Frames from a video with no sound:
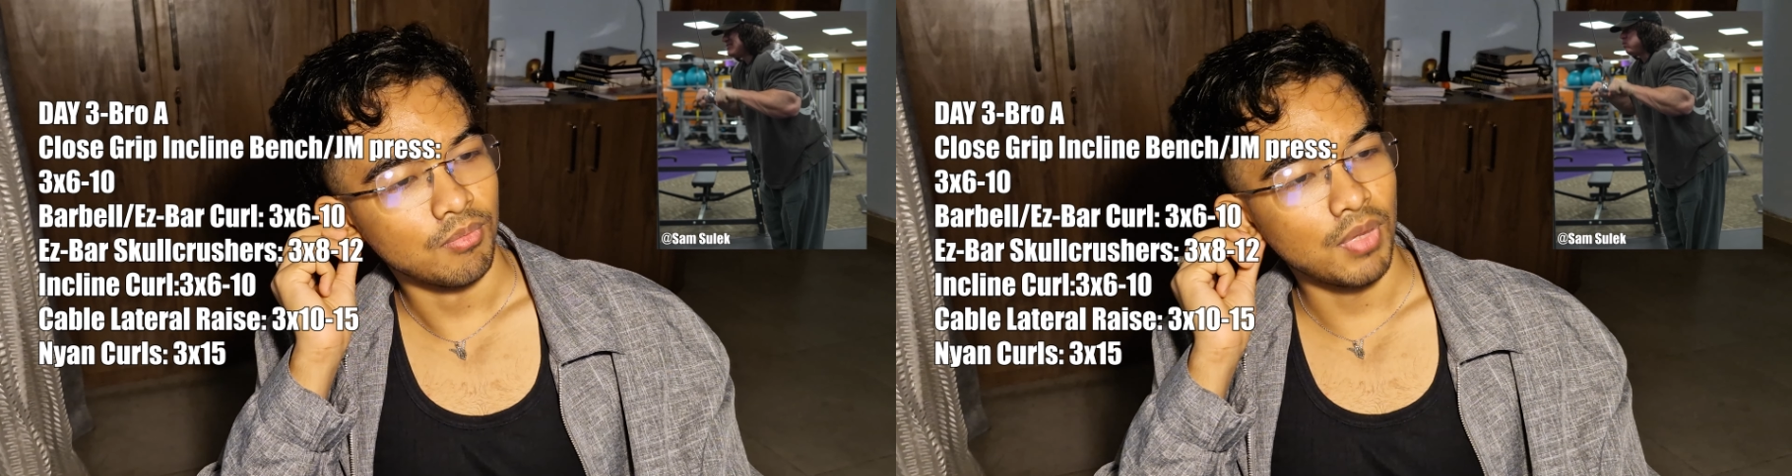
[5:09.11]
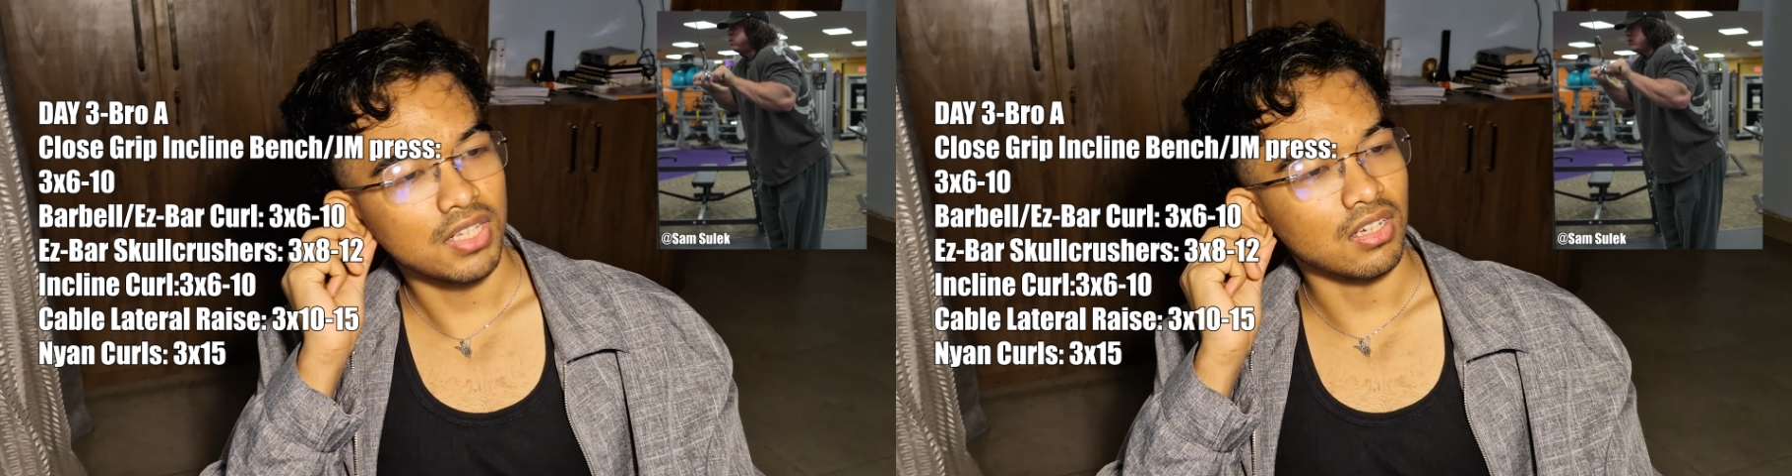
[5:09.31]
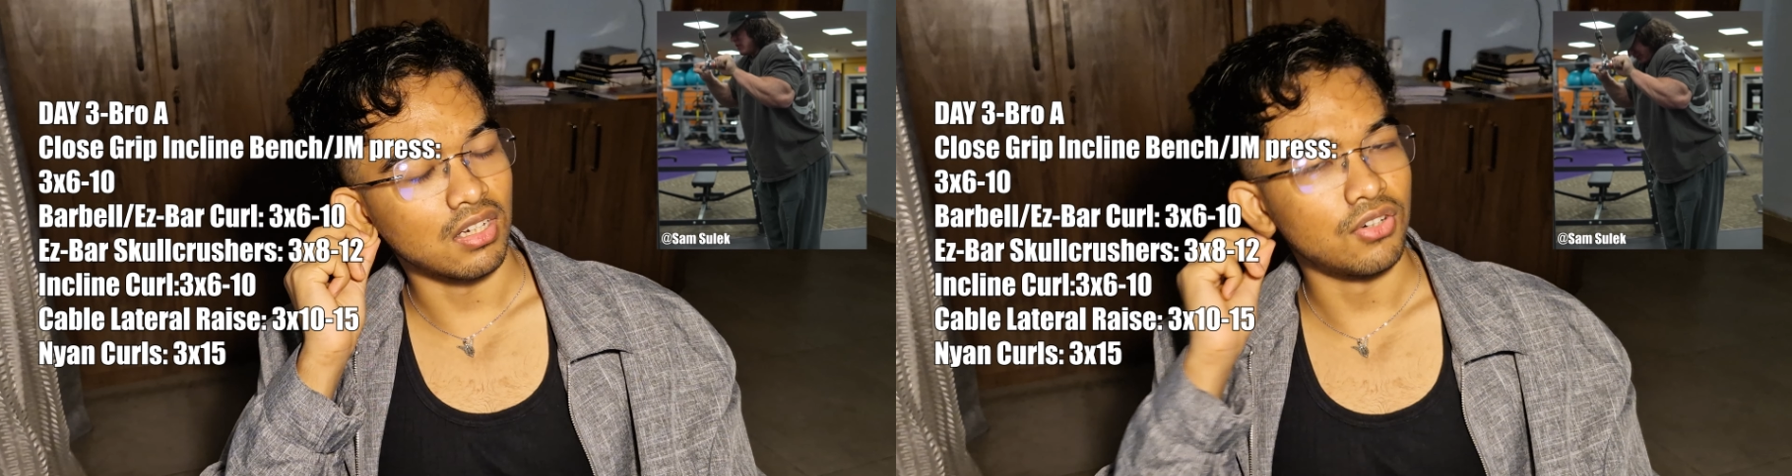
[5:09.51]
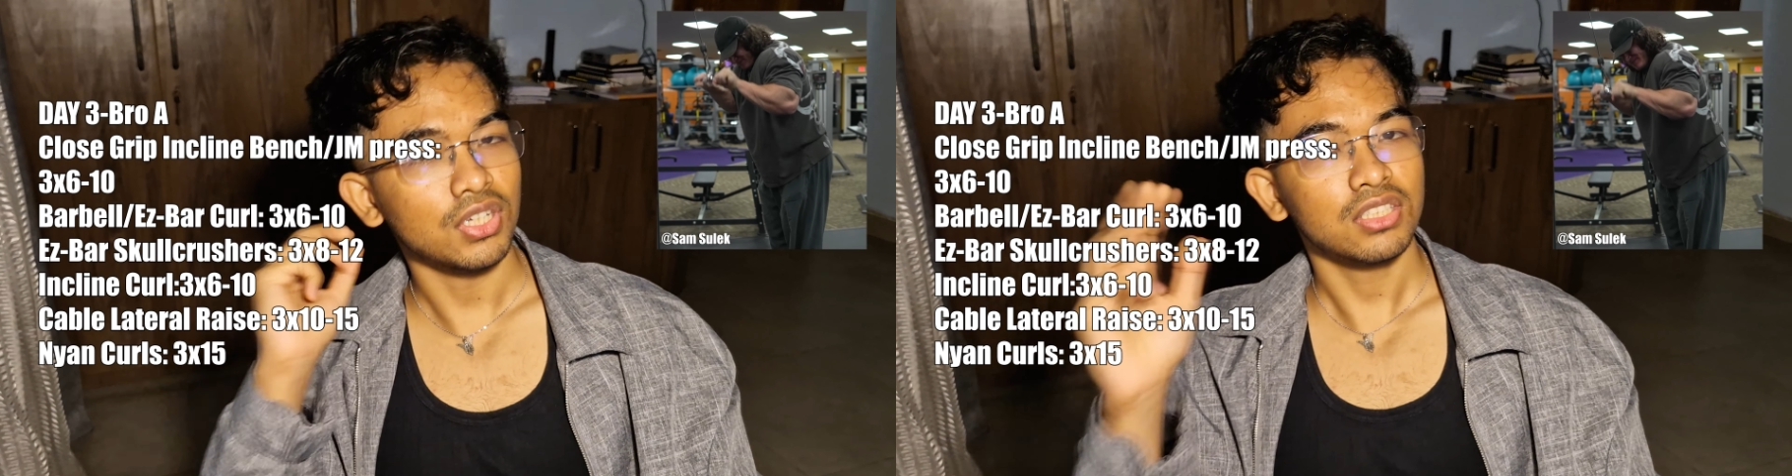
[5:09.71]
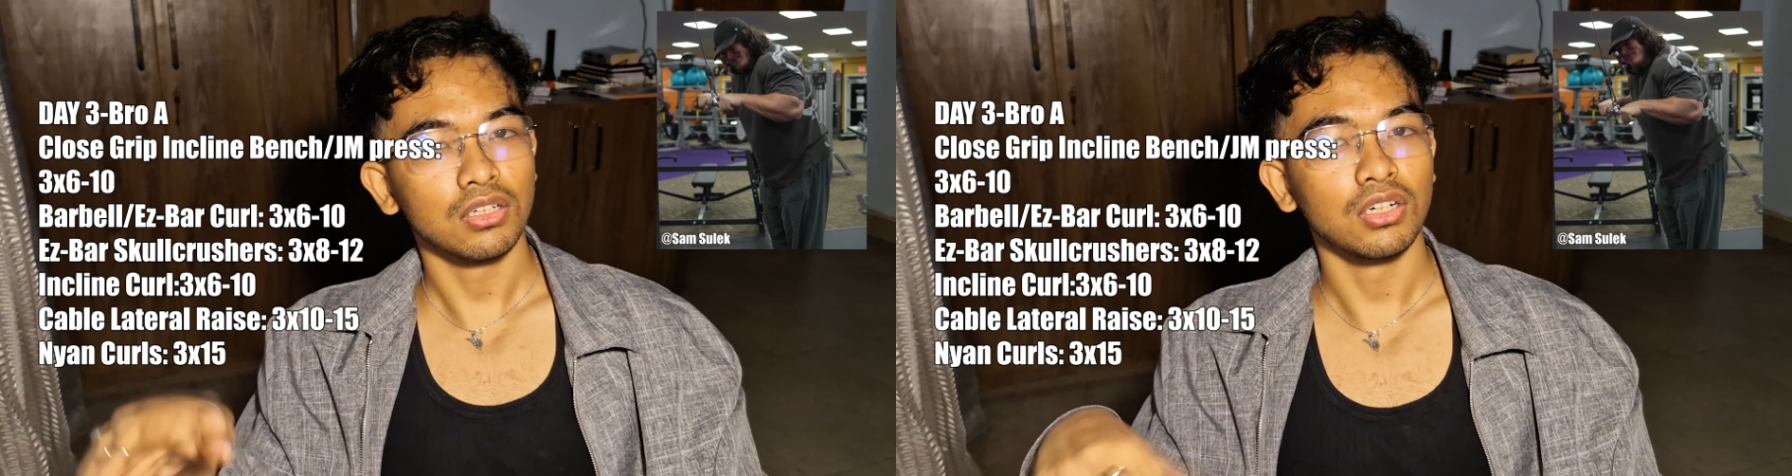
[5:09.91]
Basically,
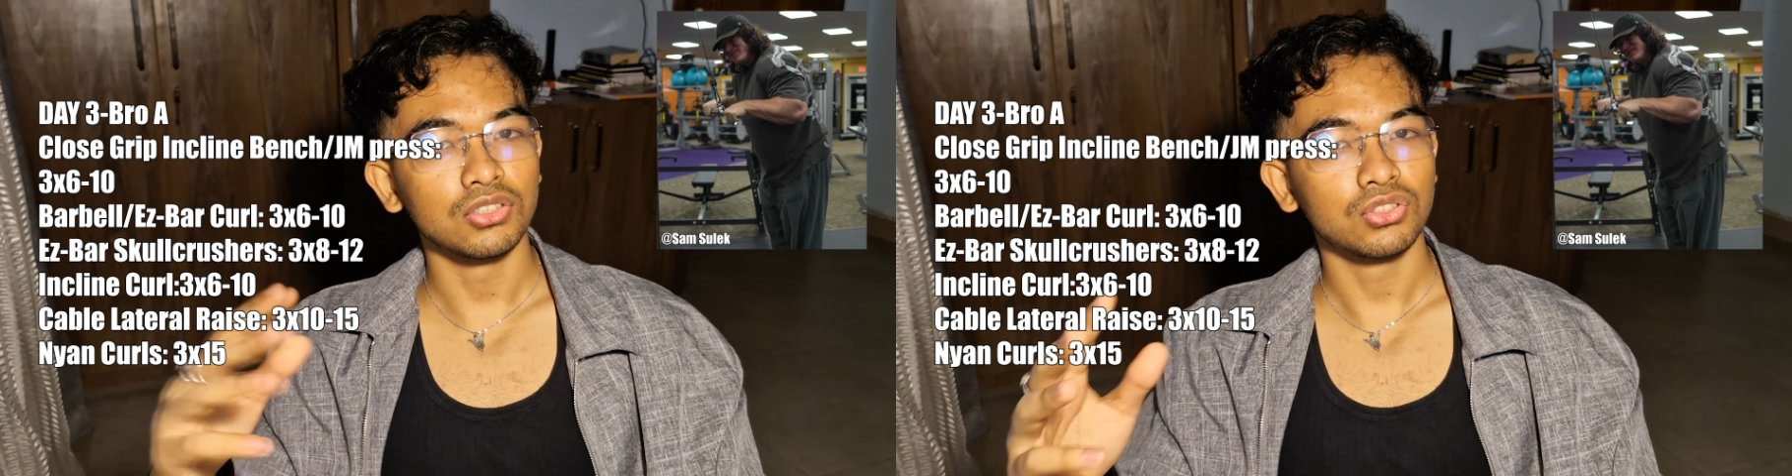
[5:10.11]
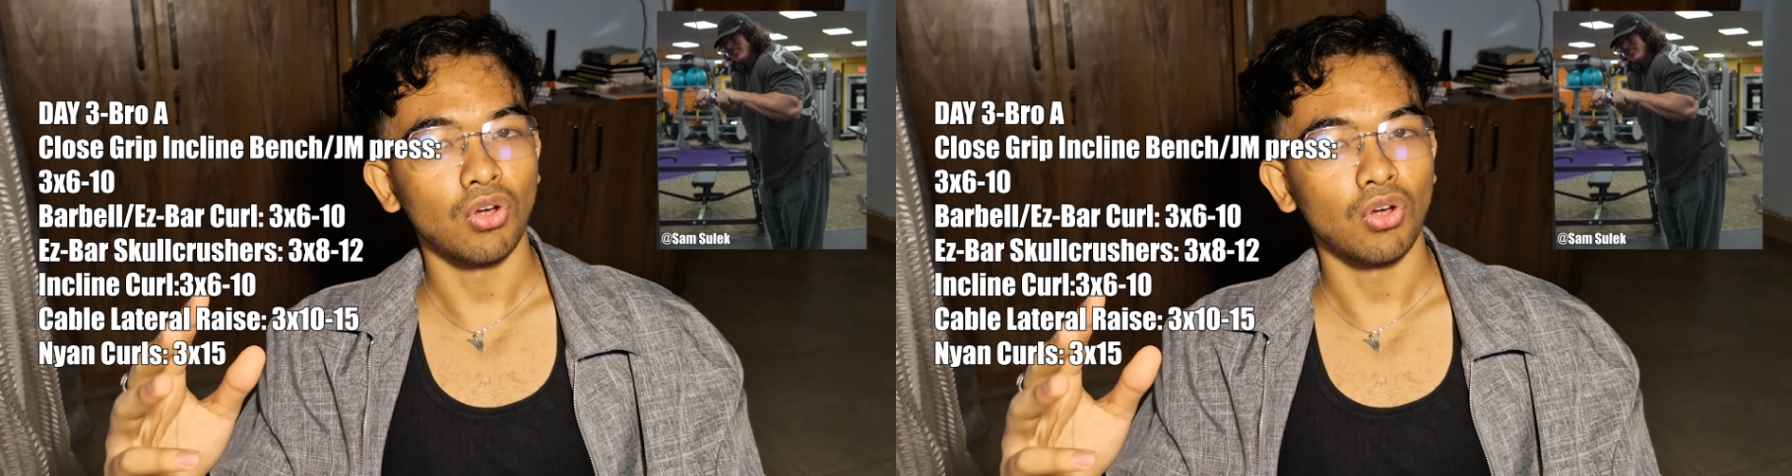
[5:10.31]
wrist curls